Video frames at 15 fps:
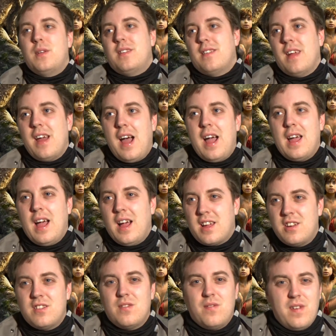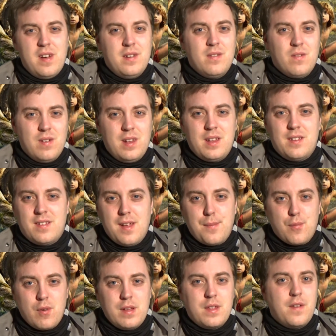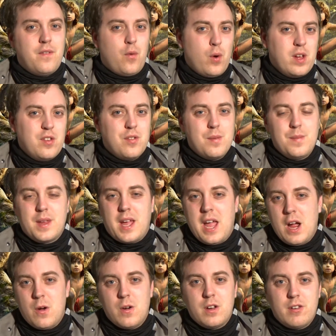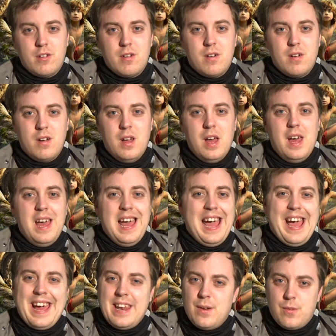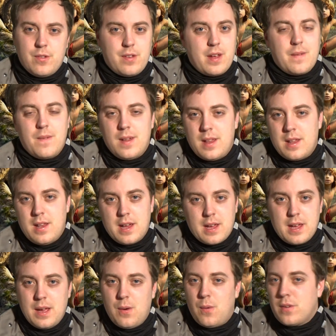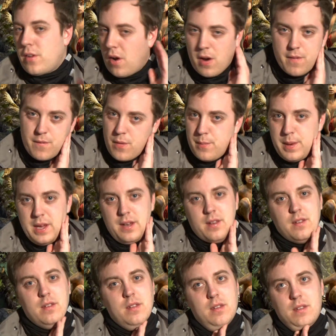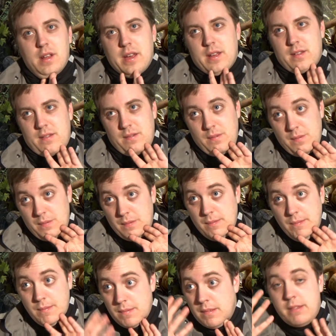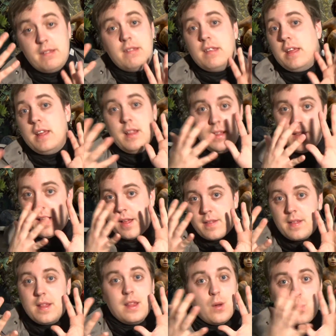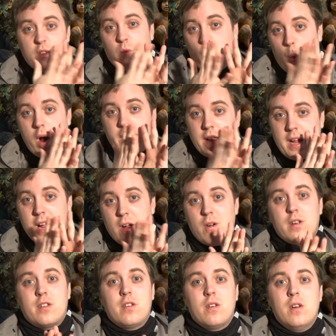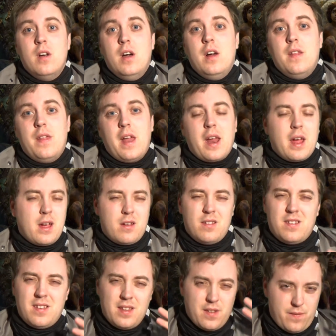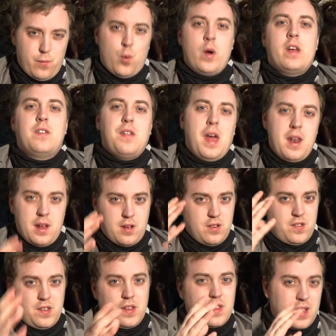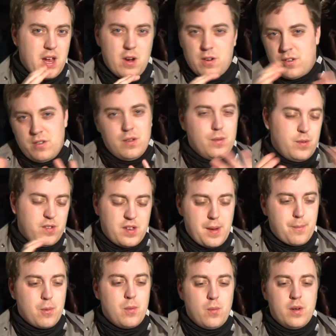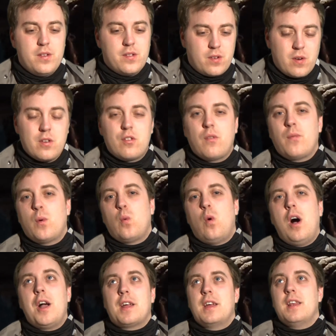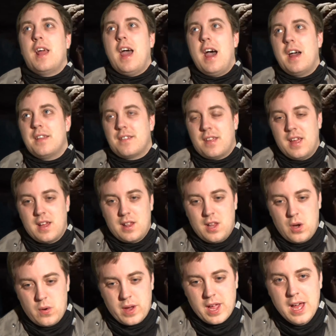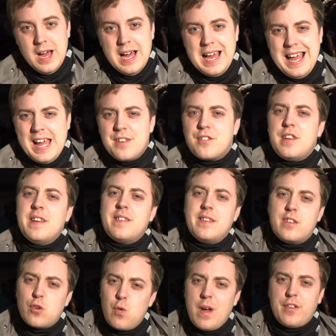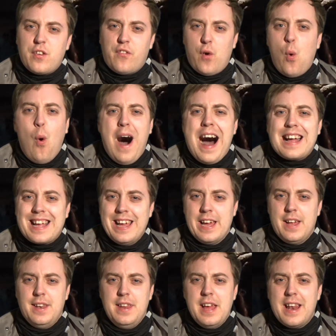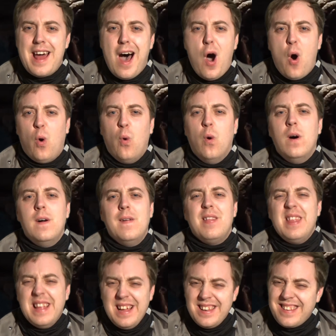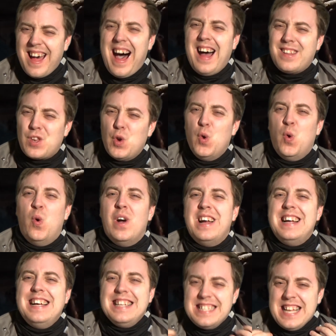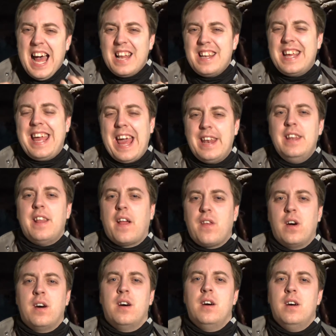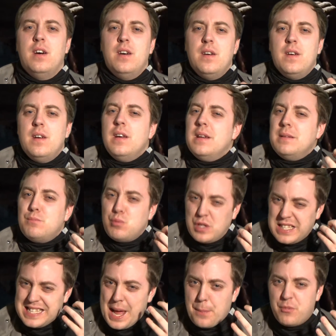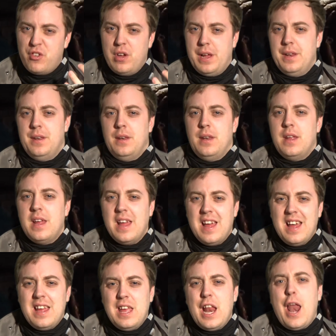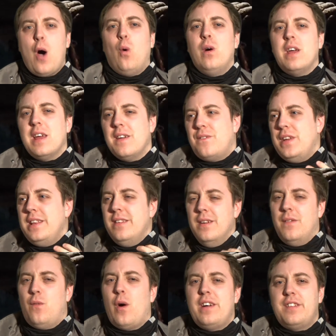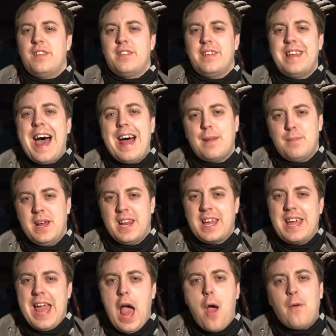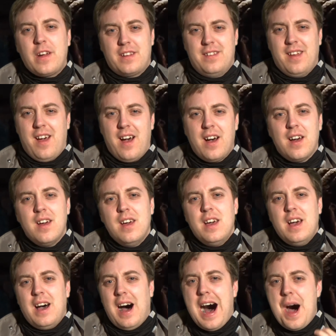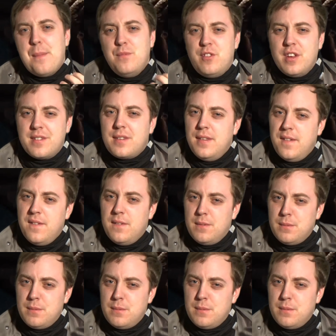would say I could really separate the voice from the character, and it was like really like, it was hard for me to like see that there was one character that I could see the voice and I could see the character, it was separate, was Christopher Walken as King Louie. It's just as Christopher Walken, you know? It's hard to get another perception. You know, if he voices an animated character, I'm just